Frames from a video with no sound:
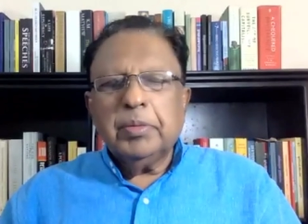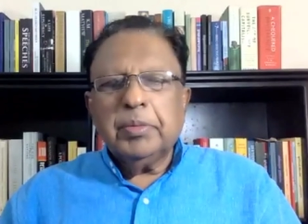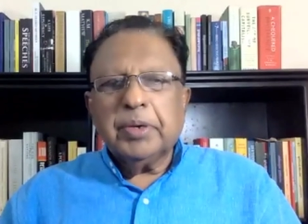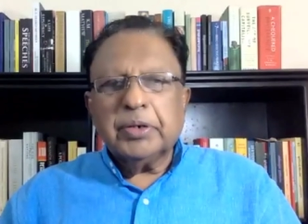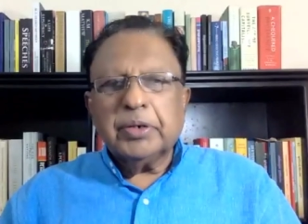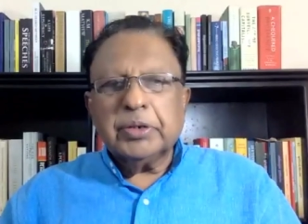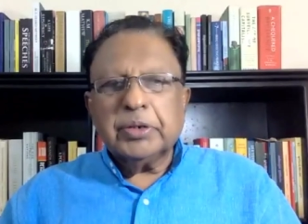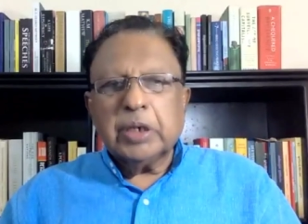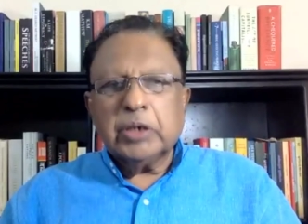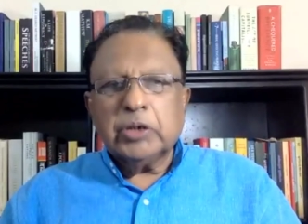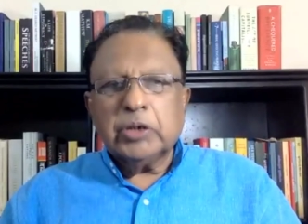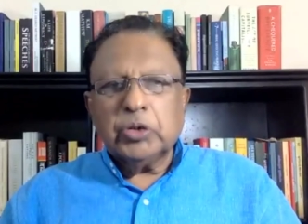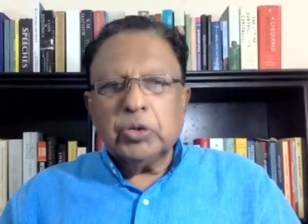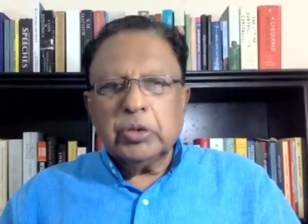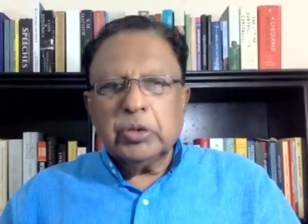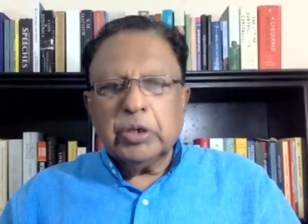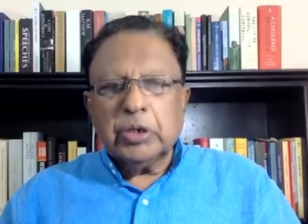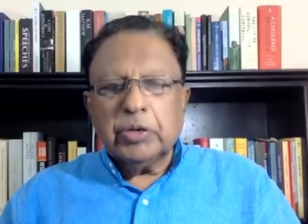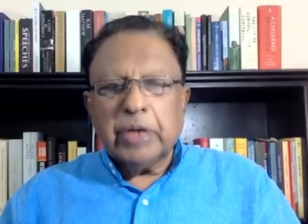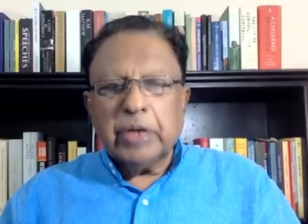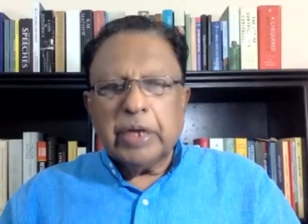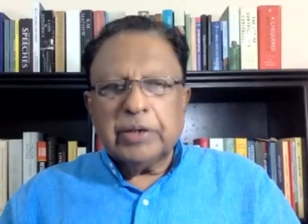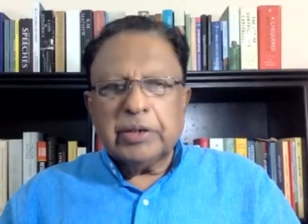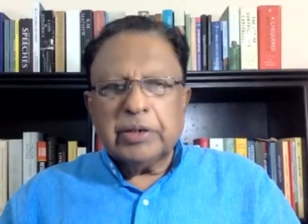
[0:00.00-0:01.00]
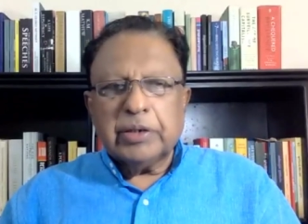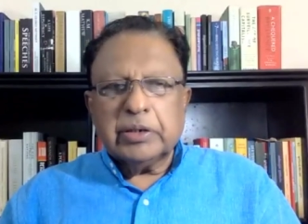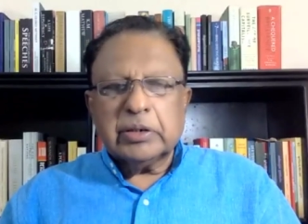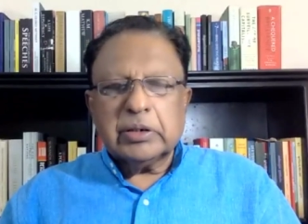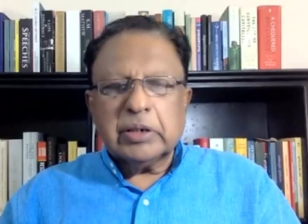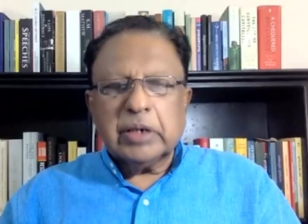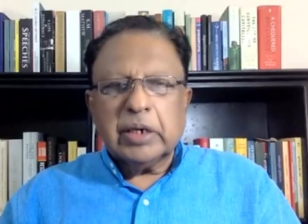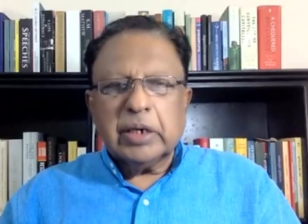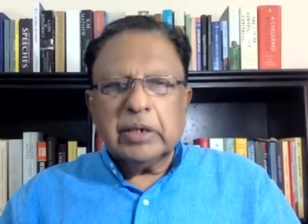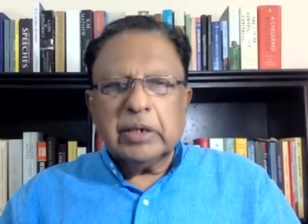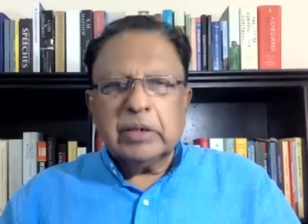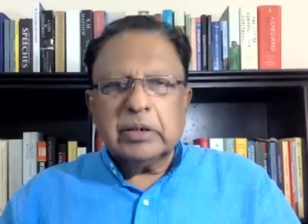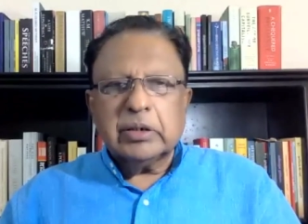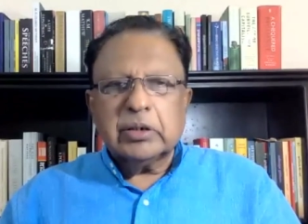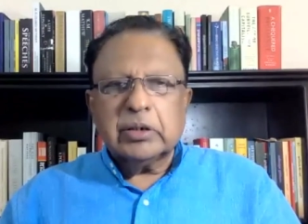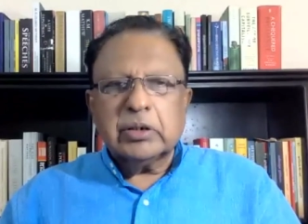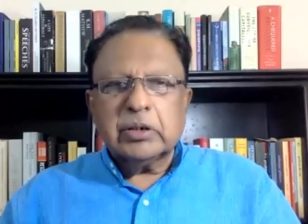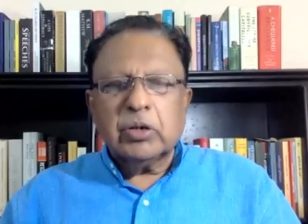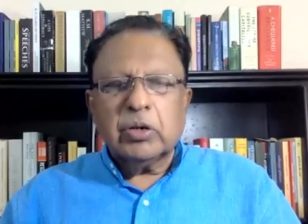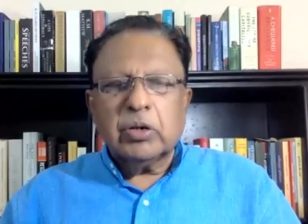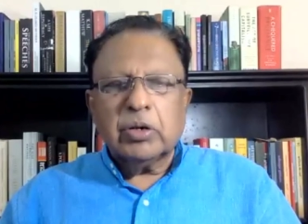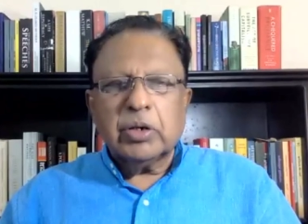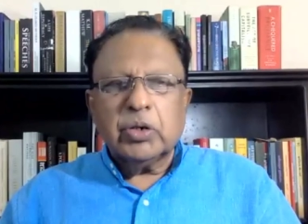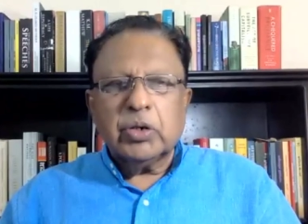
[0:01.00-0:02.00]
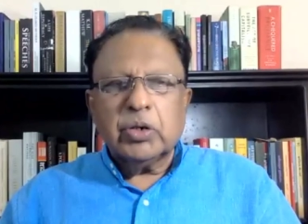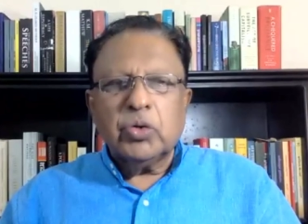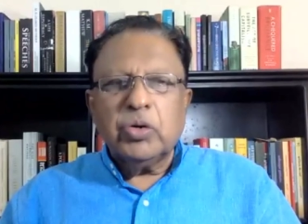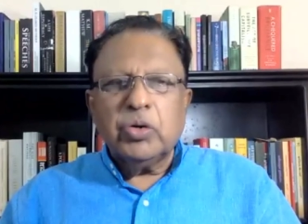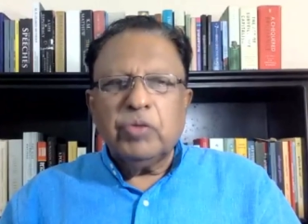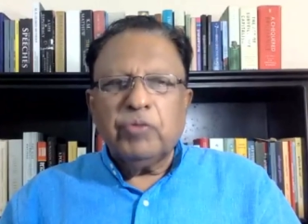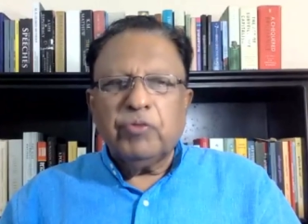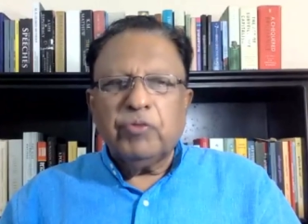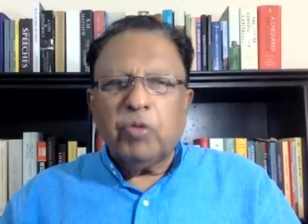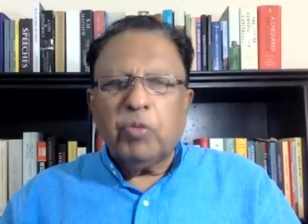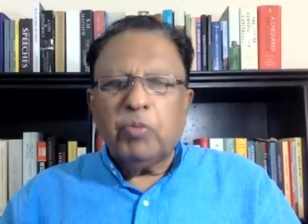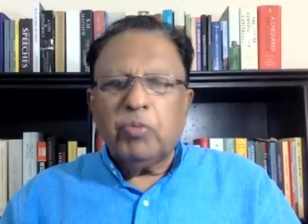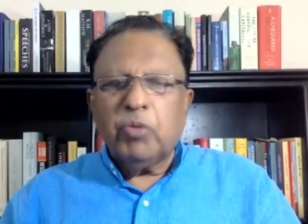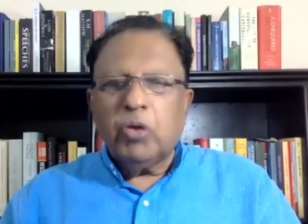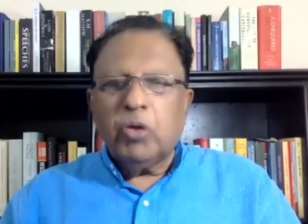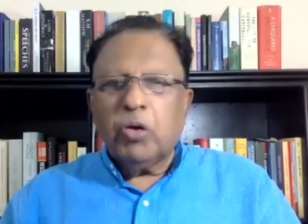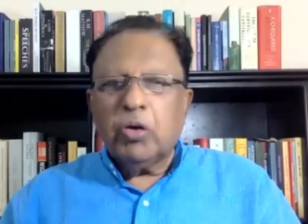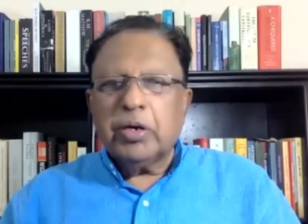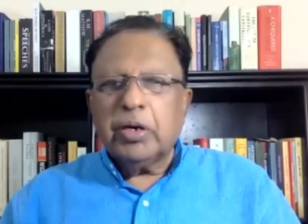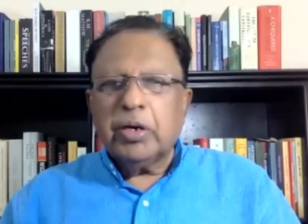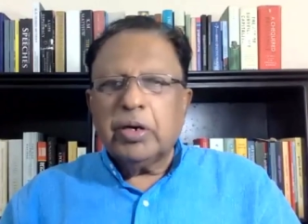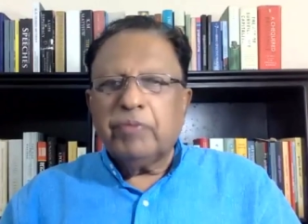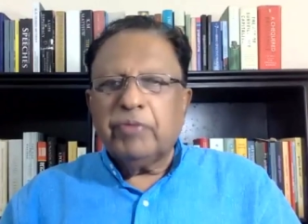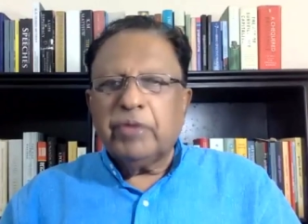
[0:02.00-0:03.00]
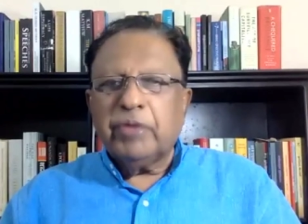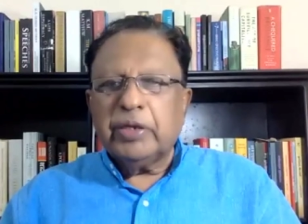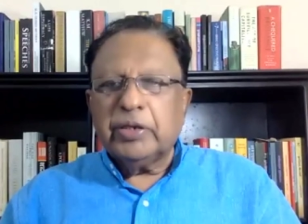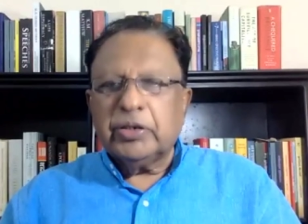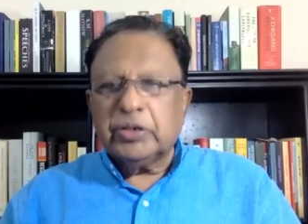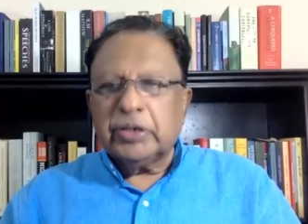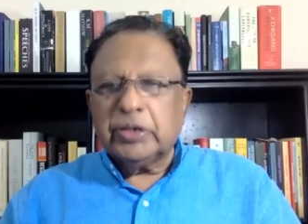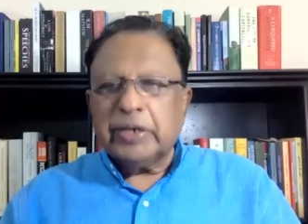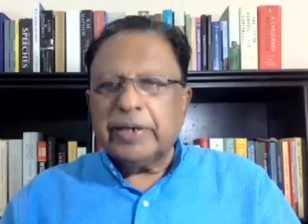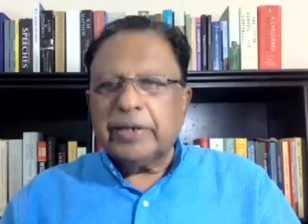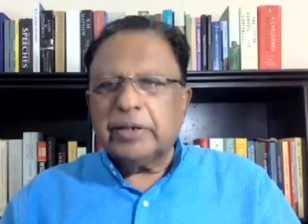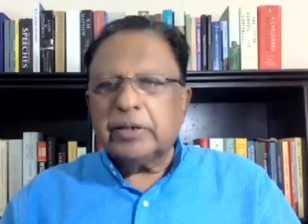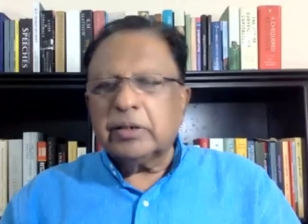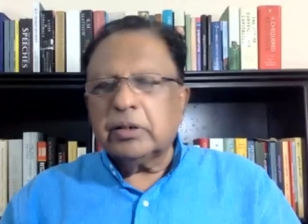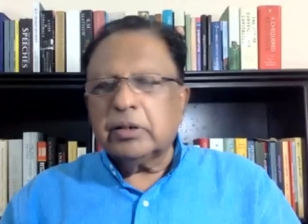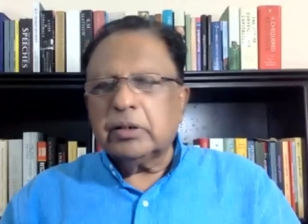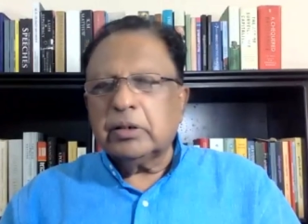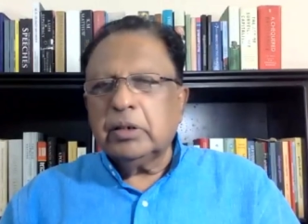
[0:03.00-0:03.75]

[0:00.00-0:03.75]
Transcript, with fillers: Because as you in the United States, is not a uniform law in every state.